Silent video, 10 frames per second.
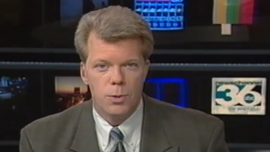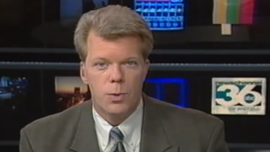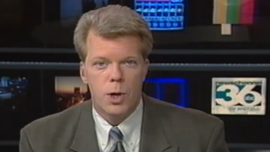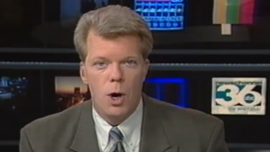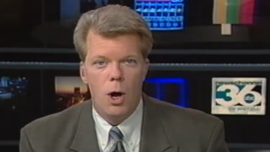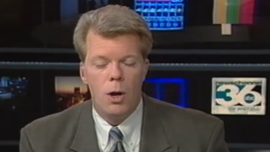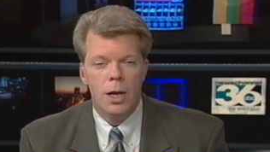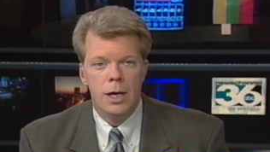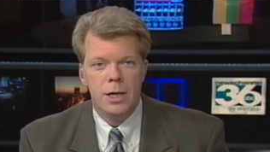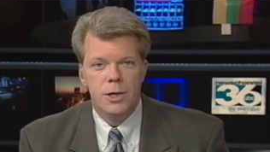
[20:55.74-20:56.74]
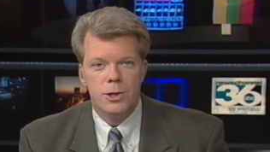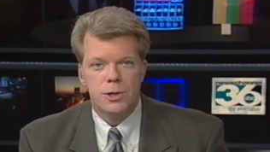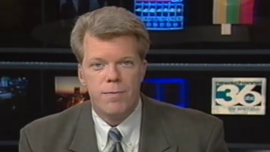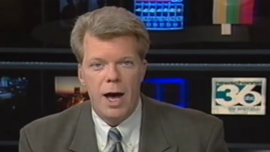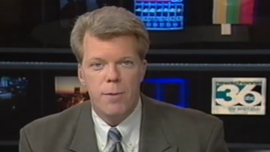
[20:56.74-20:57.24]
You'll recall
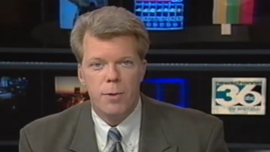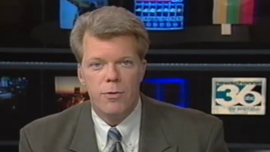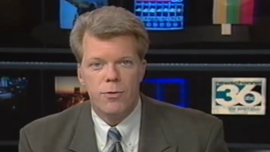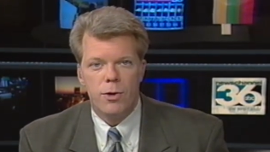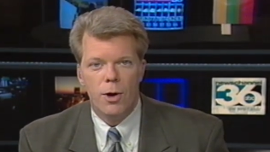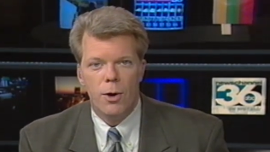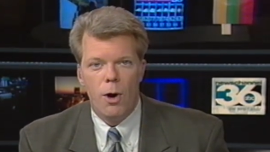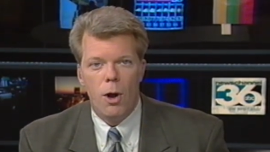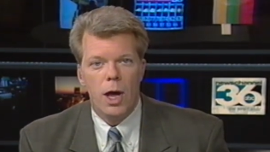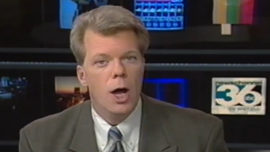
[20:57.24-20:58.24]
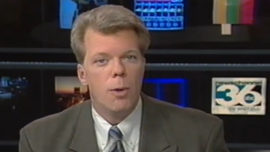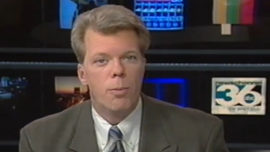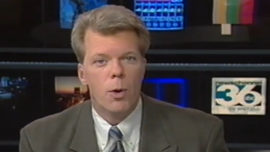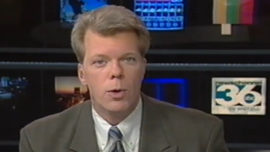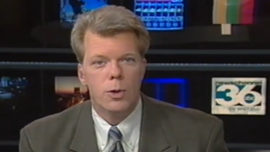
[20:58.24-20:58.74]
just five months ago, all hell
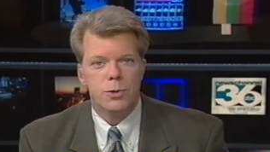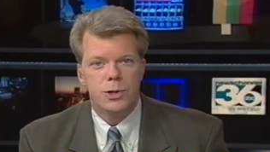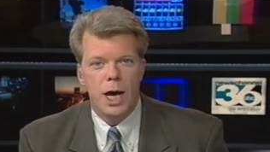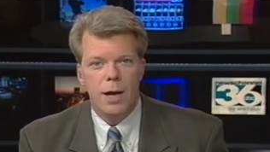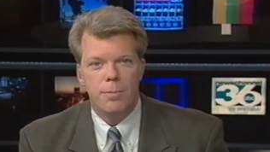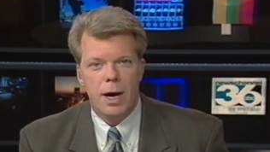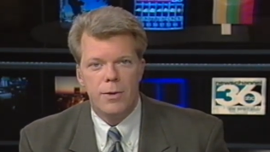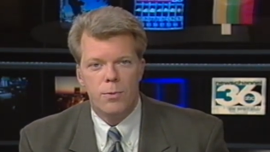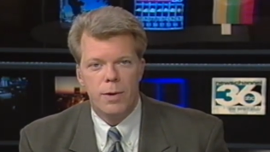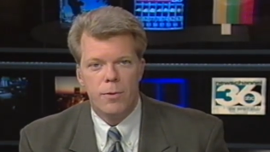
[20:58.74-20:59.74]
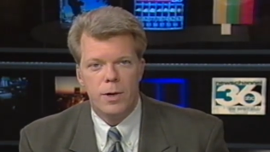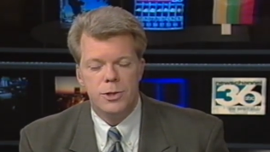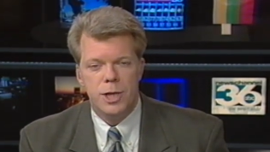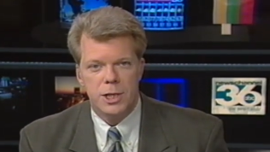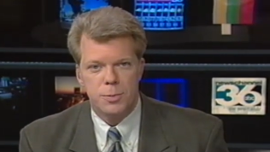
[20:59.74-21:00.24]
broke loose down by the river
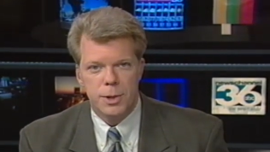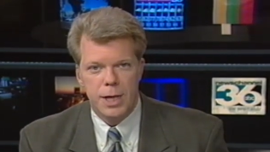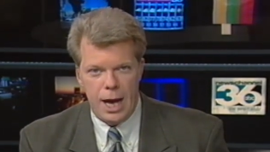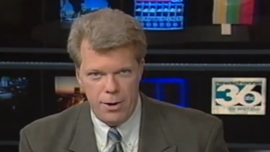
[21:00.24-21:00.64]
in Jessamine